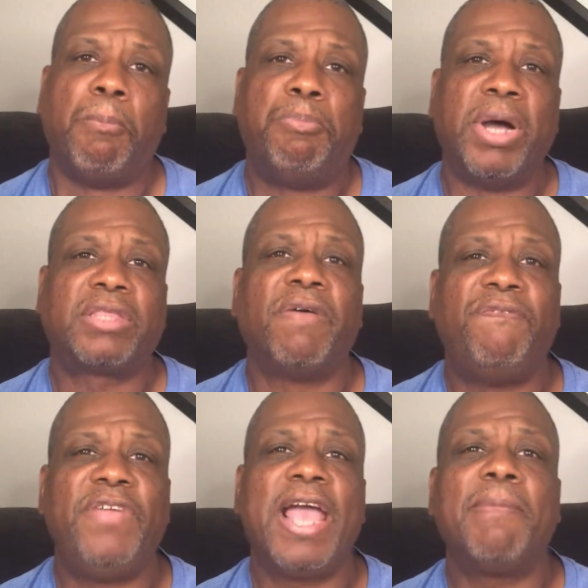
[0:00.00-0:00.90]
But the
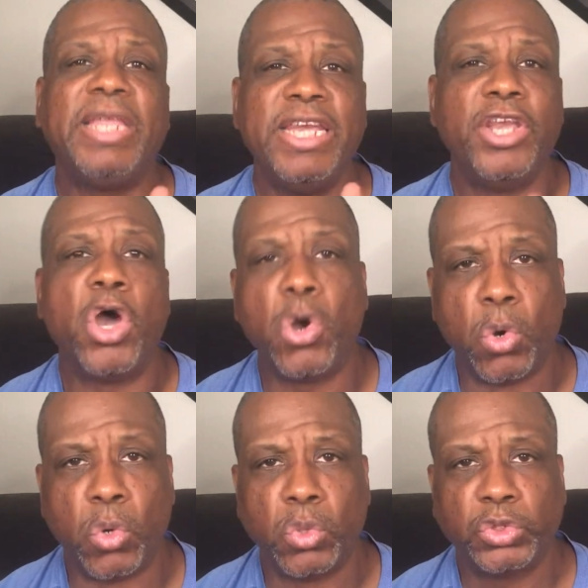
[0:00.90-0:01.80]
family
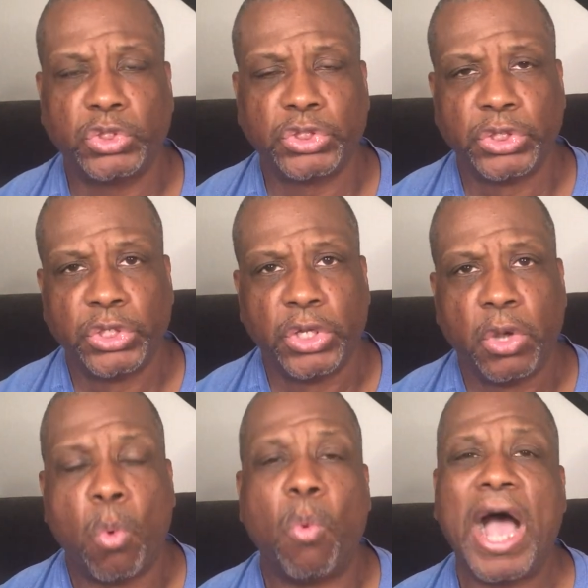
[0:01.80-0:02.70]
knows
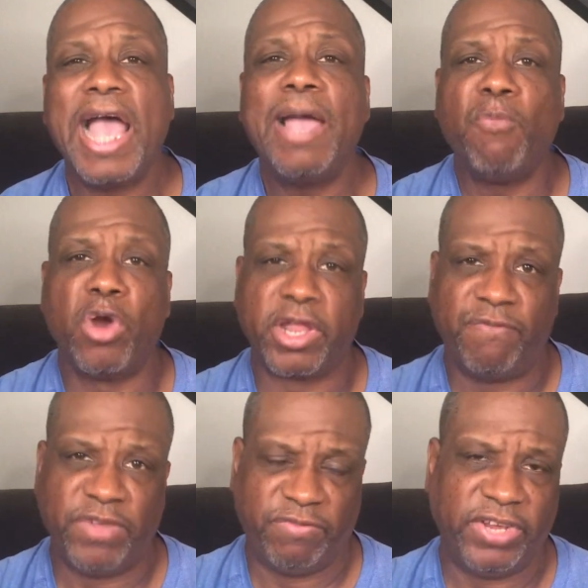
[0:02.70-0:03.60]
why I'm working
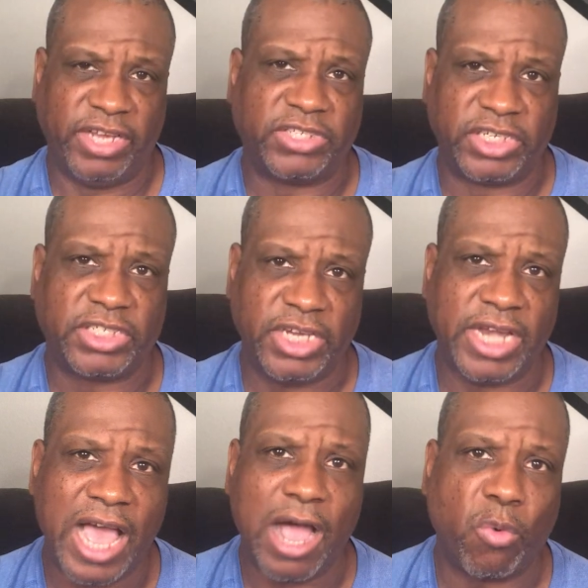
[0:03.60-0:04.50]
15,
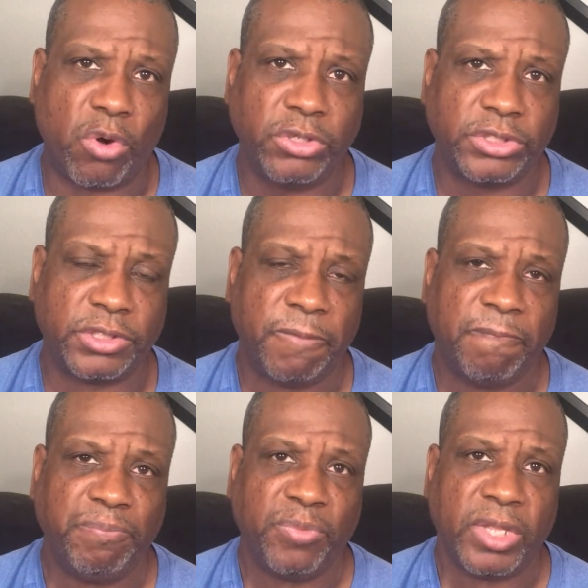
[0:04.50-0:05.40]
16 hours,
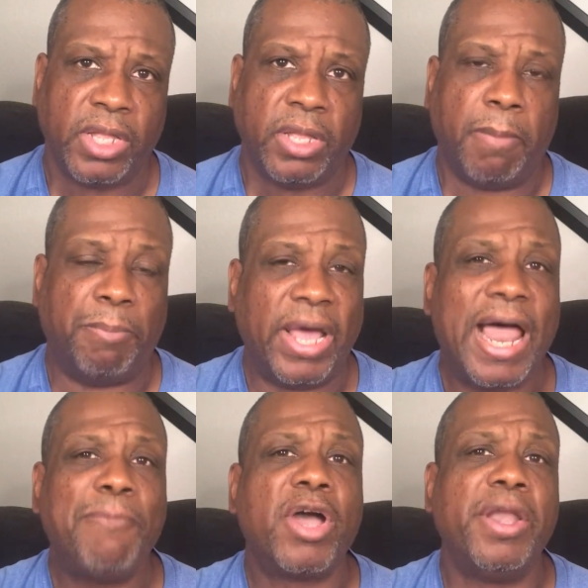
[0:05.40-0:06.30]
but
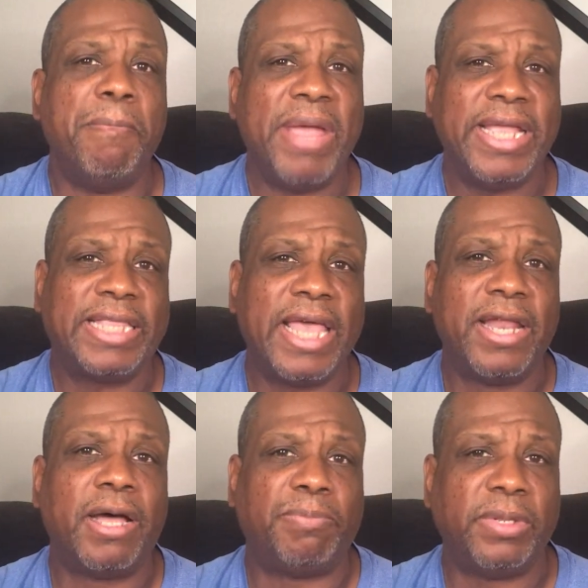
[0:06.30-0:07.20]
I'm going to make that
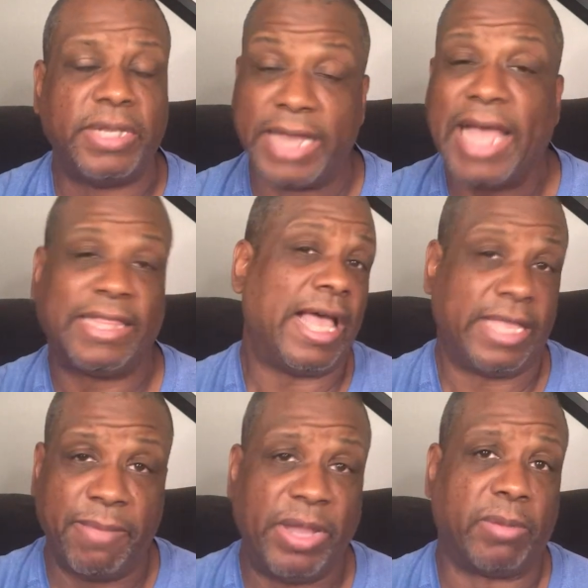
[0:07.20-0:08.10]
up. I
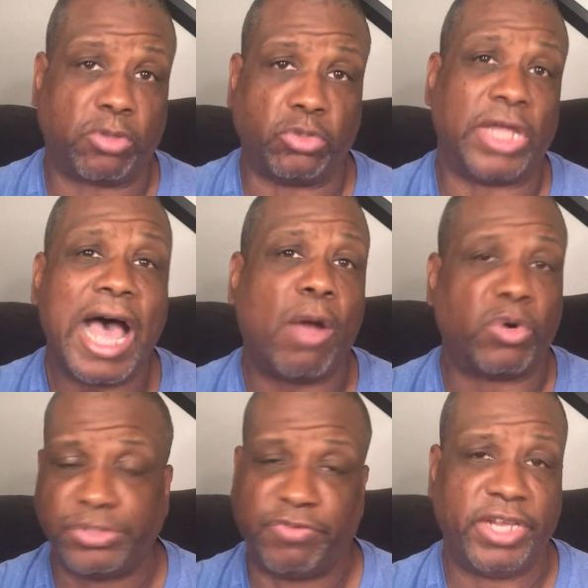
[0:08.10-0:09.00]
can't make up those
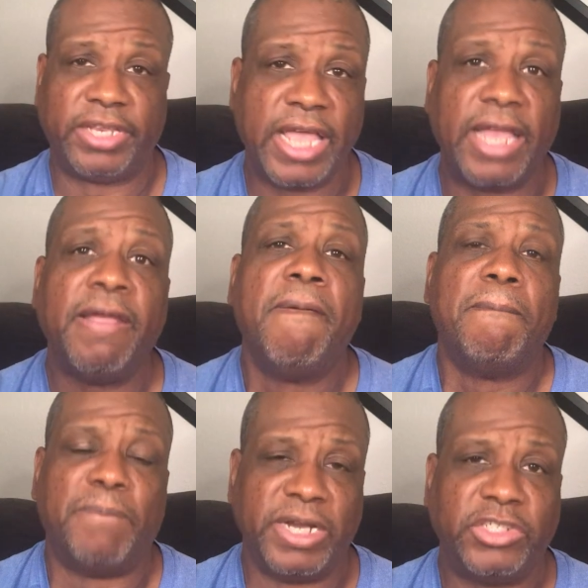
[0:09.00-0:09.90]
hours, forget that.
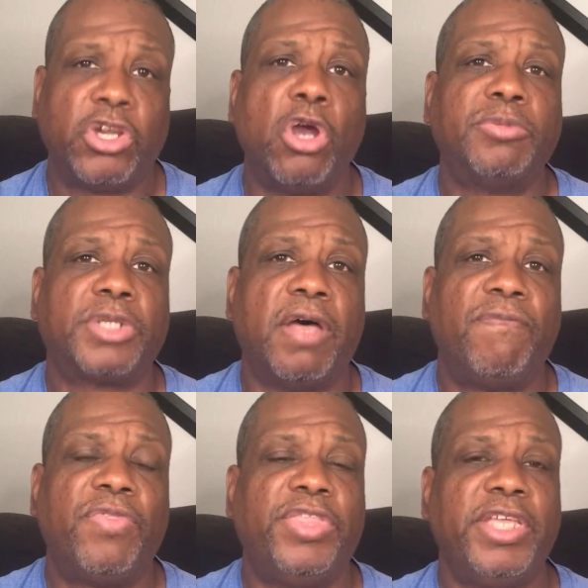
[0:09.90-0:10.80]
But in terms
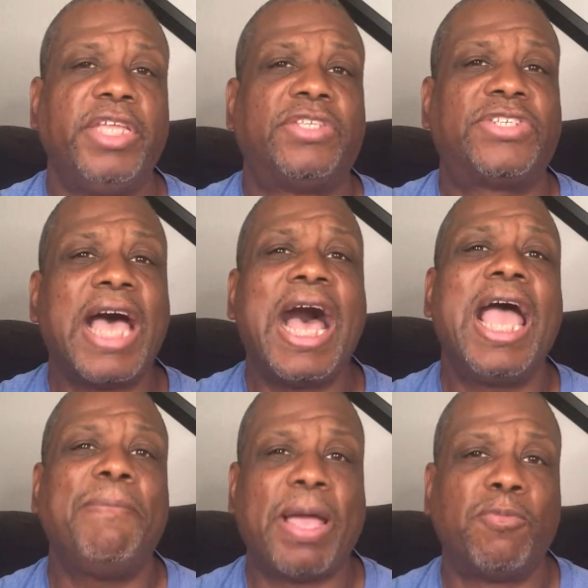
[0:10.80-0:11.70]
of the
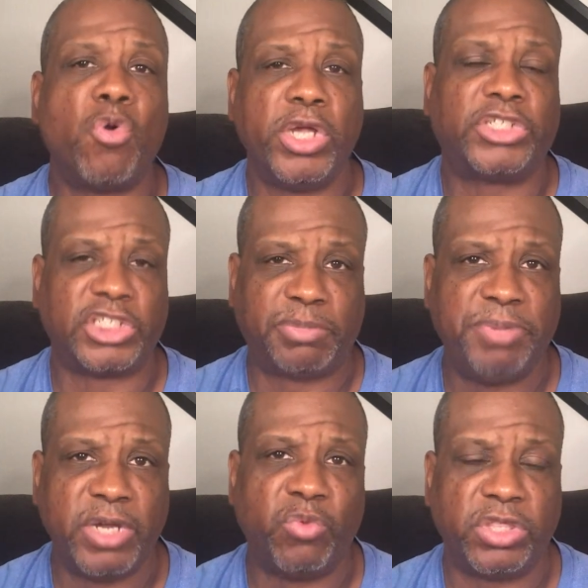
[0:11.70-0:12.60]
time I'm going to
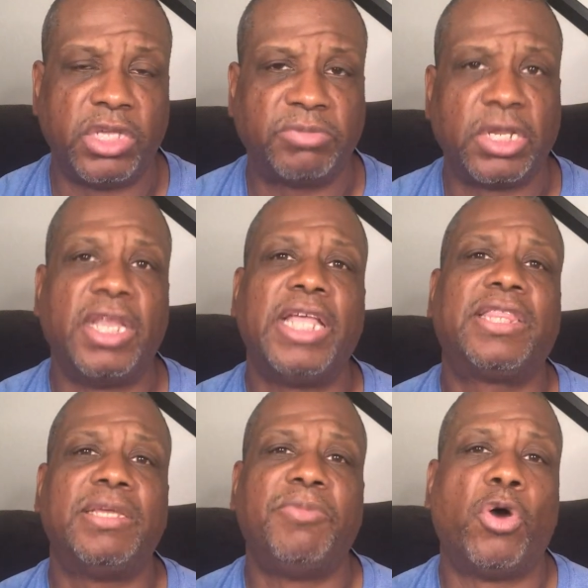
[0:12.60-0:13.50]
spend with them to
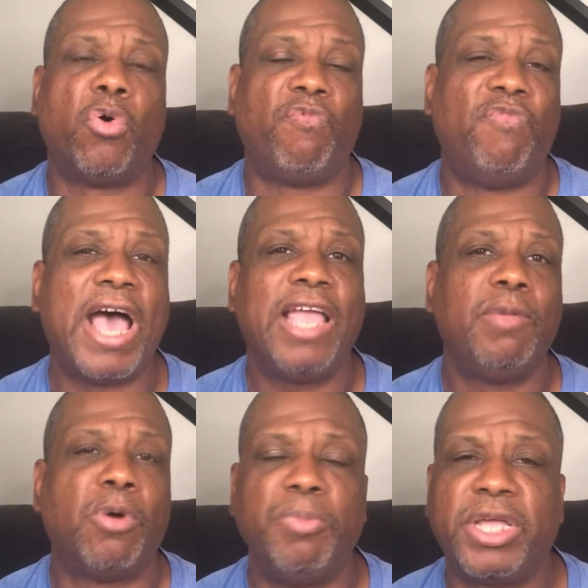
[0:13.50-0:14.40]
let them know
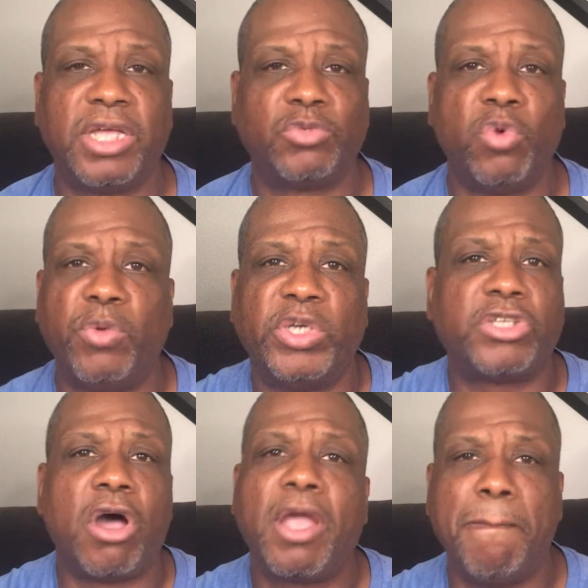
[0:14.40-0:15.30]
valuable, because when we're
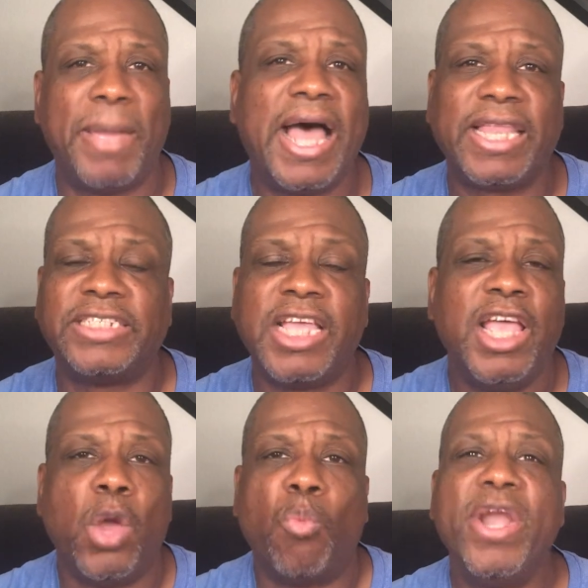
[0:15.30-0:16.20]
talking balance,
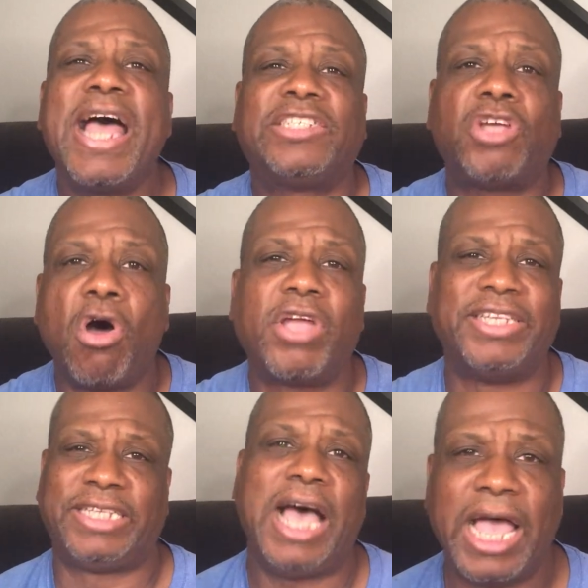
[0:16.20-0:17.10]
we're not
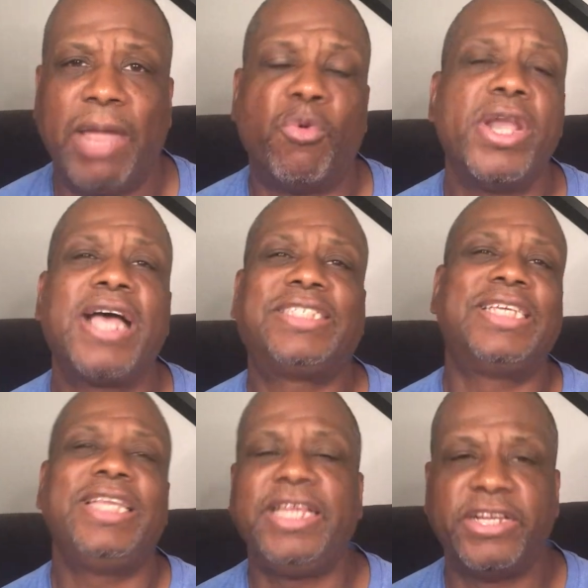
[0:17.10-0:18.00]
talking time. We're not
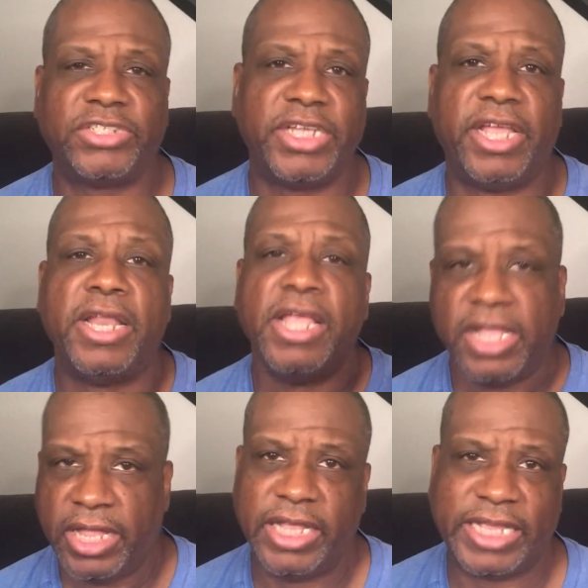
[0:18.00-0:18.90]
sitting here saying
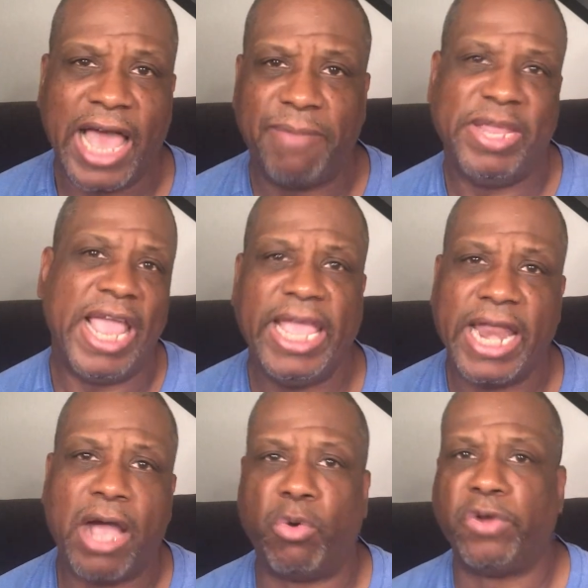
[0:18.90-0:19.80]
it got to be 8
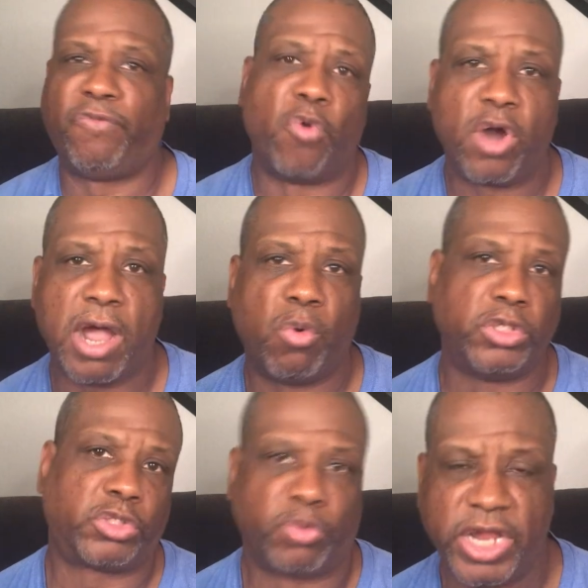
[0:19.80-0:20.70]
hours, 4
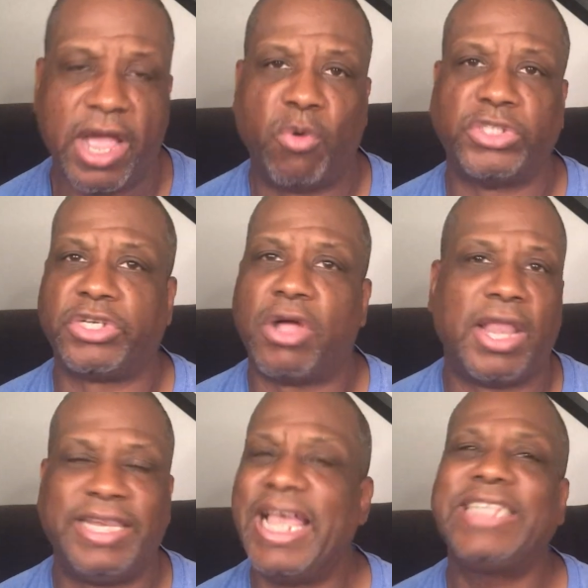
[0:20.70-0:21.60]
hours, 3 hours and all
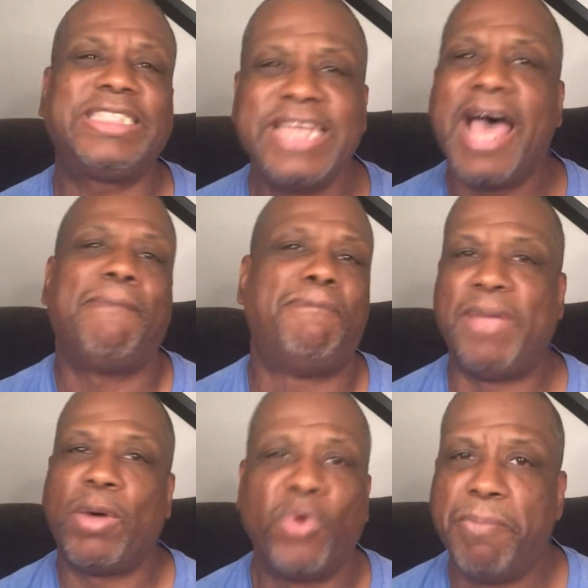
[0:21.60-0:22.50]
that. That's
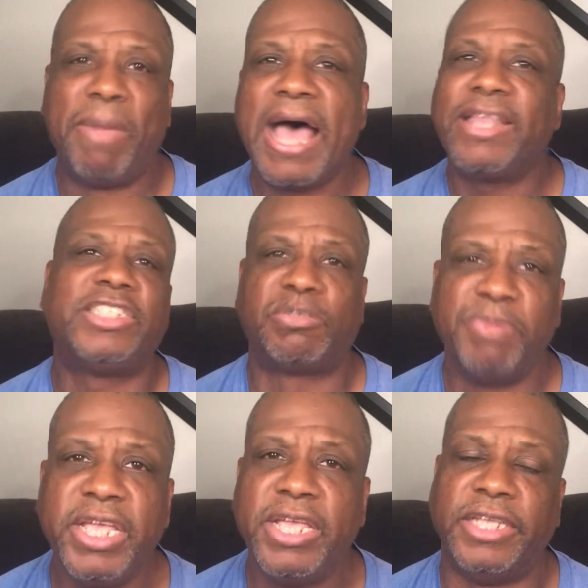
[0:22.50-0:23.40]
not what balance
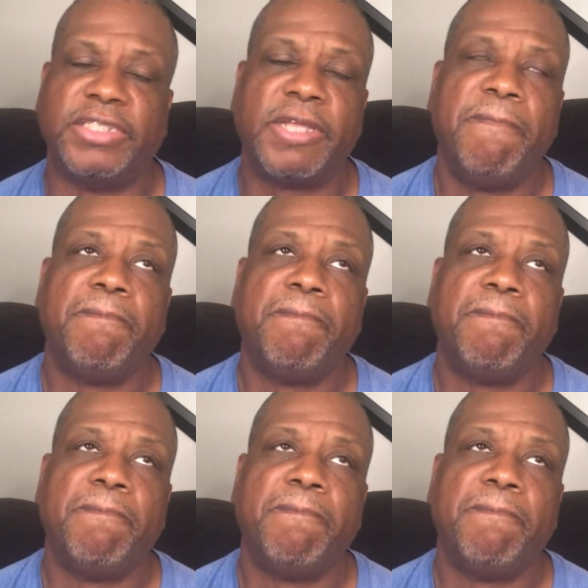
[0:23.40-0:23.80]
means.